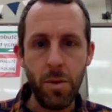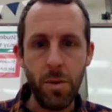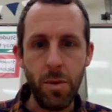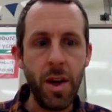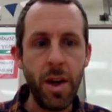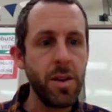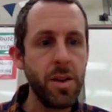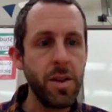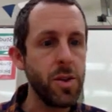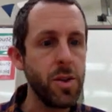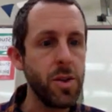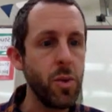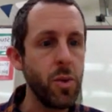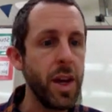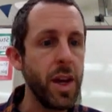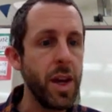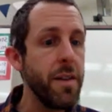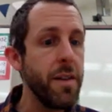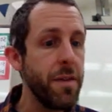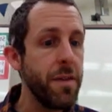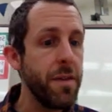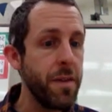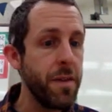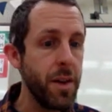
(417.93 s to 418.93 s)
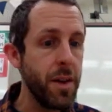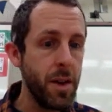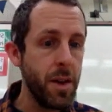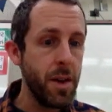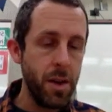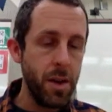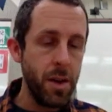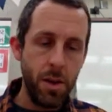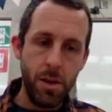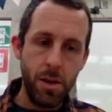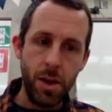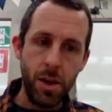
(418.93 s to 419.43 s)
All right, so
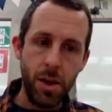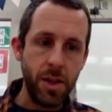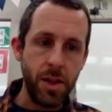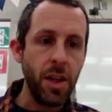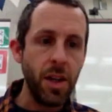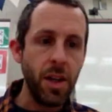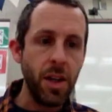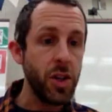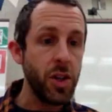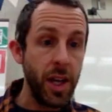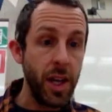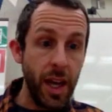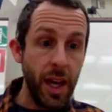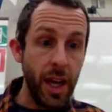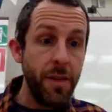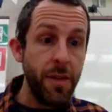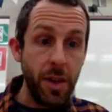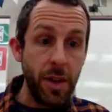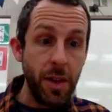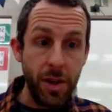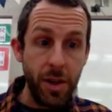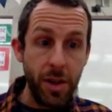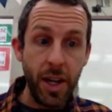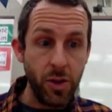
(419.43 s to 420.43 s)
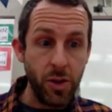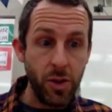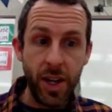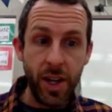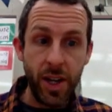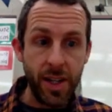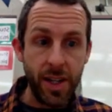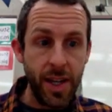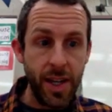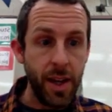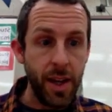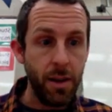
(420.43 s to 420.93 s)
essentially, if the pedestrian
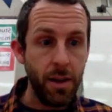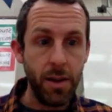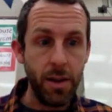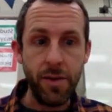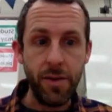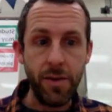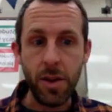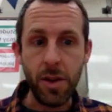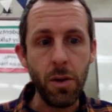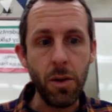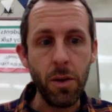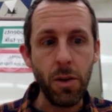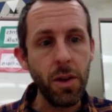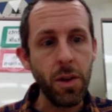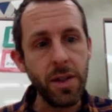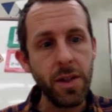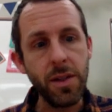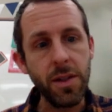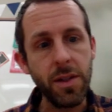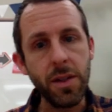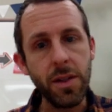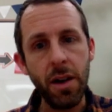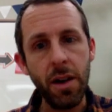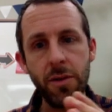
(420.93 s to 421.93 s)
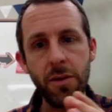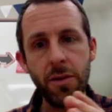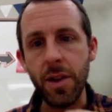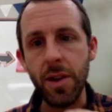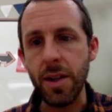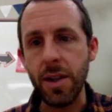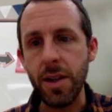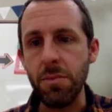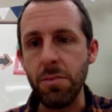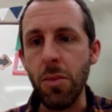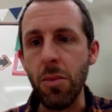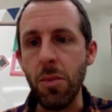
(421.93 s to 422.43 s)
gets hit, total distance covered
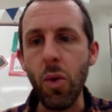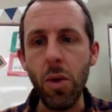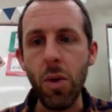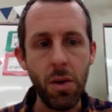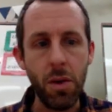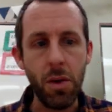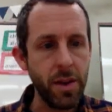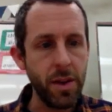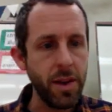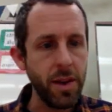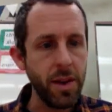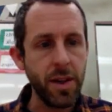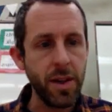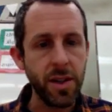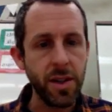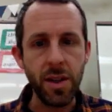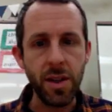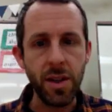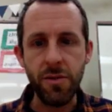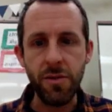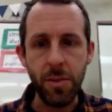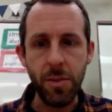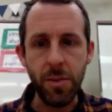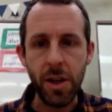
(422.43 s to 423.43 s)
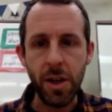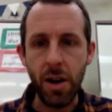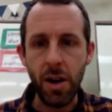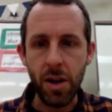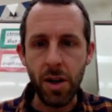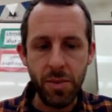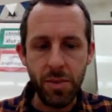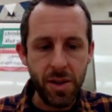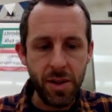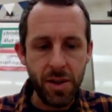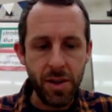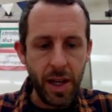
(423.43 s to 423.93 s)
is more than the distance from the car
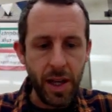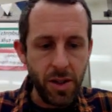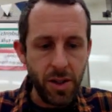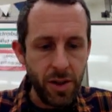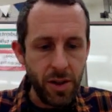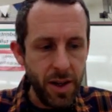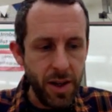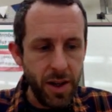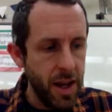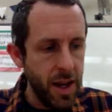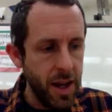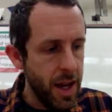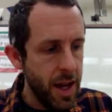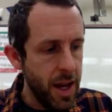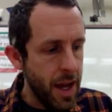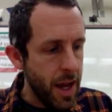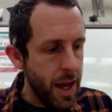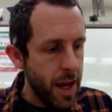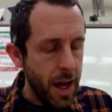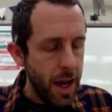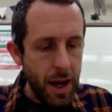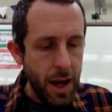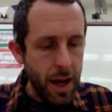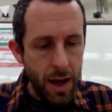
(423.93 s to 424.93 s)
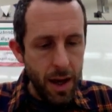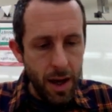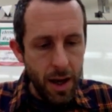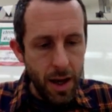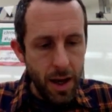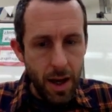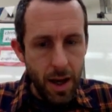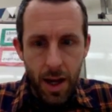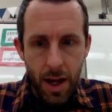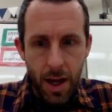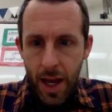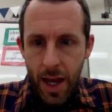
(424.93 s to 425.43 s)
to pedestrian,
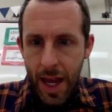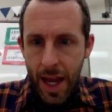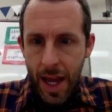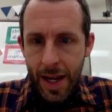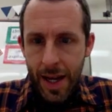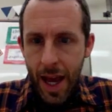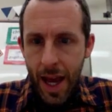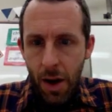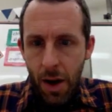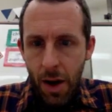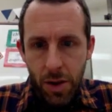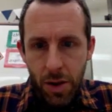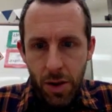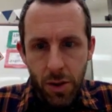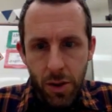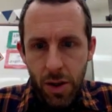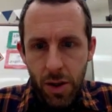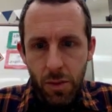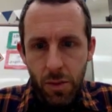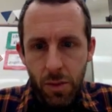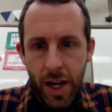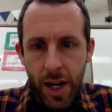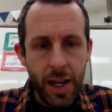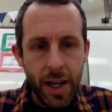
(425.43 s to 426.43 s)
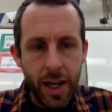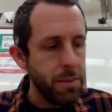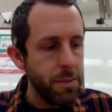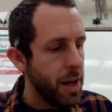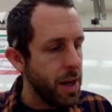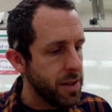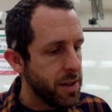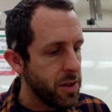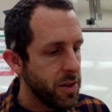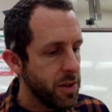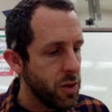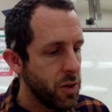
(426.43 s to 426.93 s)
and now you can write any
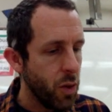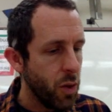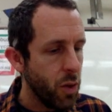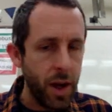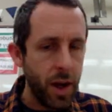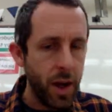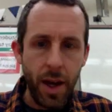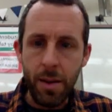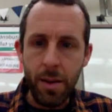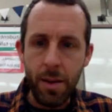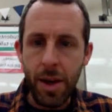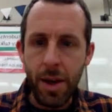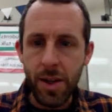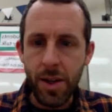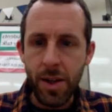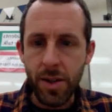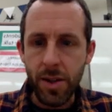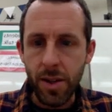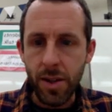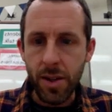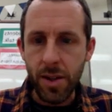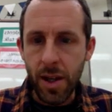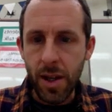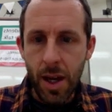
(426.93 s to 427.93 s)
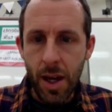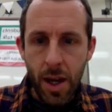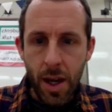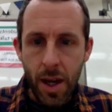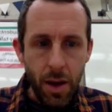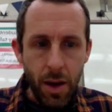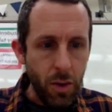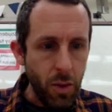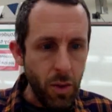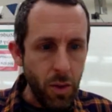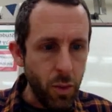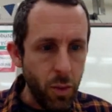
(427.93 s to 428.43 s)
message you want. I'm actually
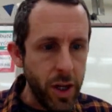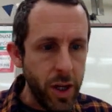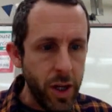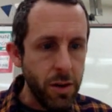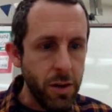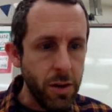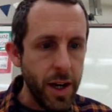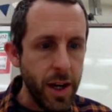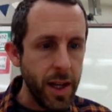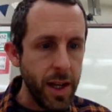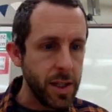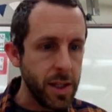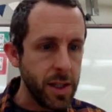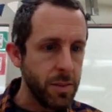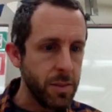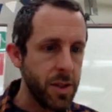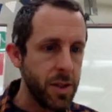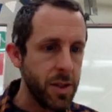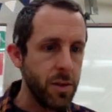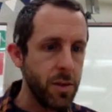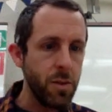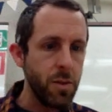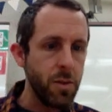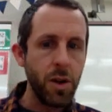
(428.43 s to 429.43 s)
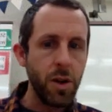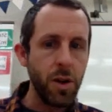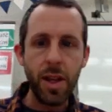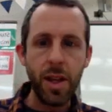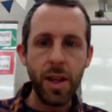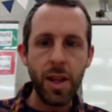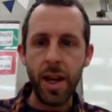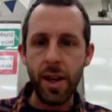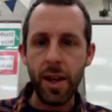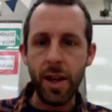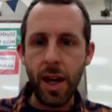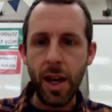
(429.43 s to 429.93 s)
recreating some student work
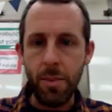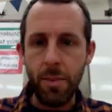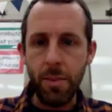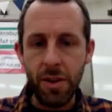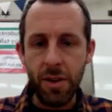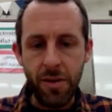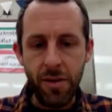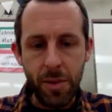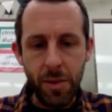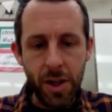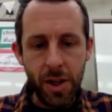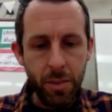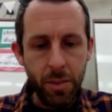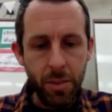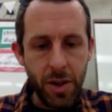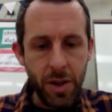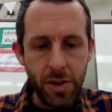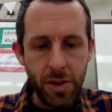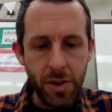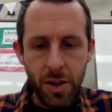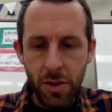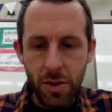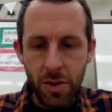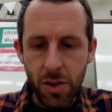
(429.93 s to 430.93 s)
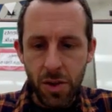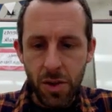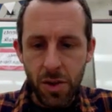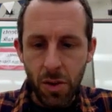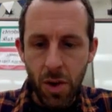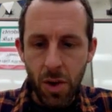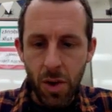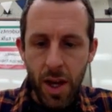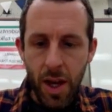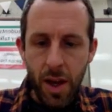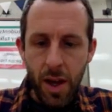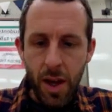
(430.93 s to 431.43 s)
that I had copied from a couple years ago.
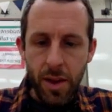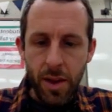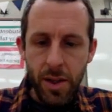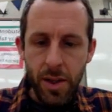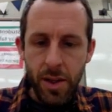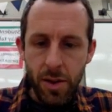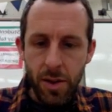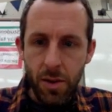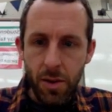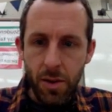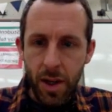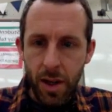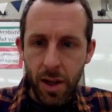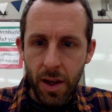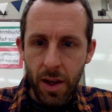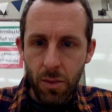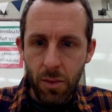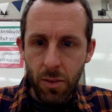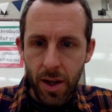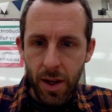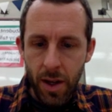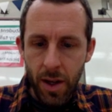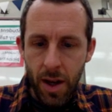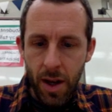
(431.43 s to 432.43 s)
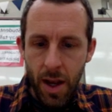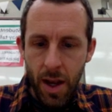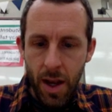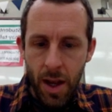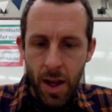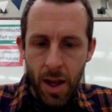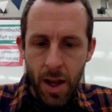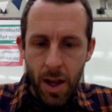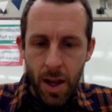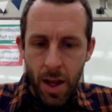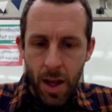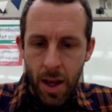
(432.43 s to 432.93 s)
So this student had written
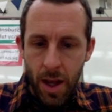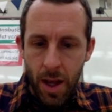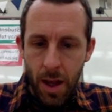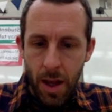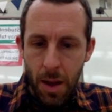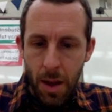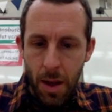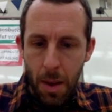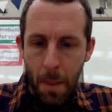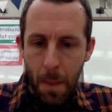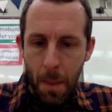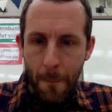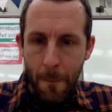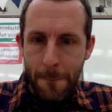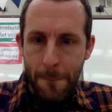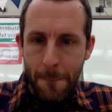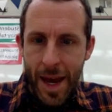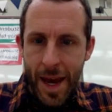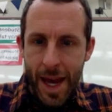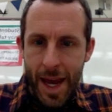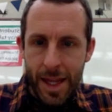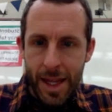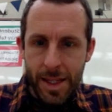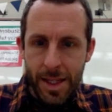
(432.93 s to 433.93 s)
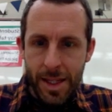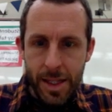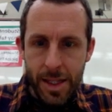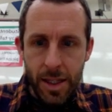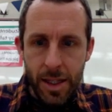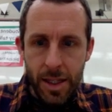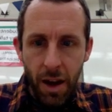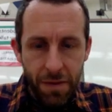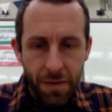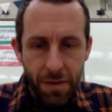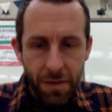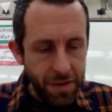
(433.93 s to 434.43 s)
bad
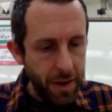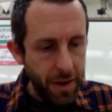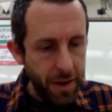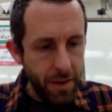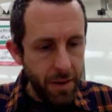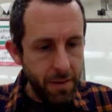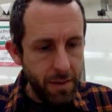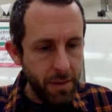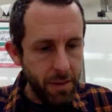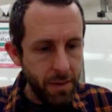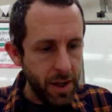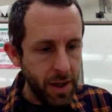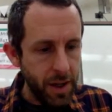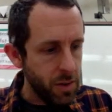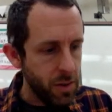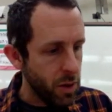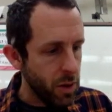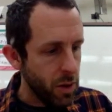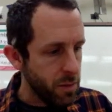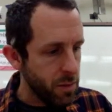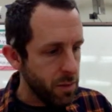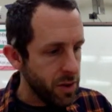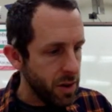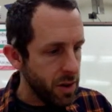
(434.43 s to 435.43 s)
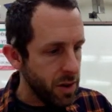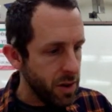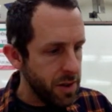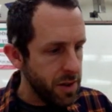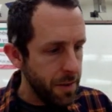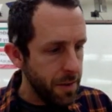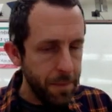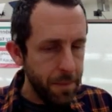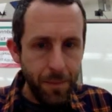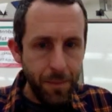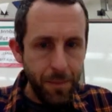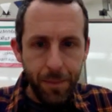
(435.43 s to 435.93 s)
stuff is one result.
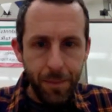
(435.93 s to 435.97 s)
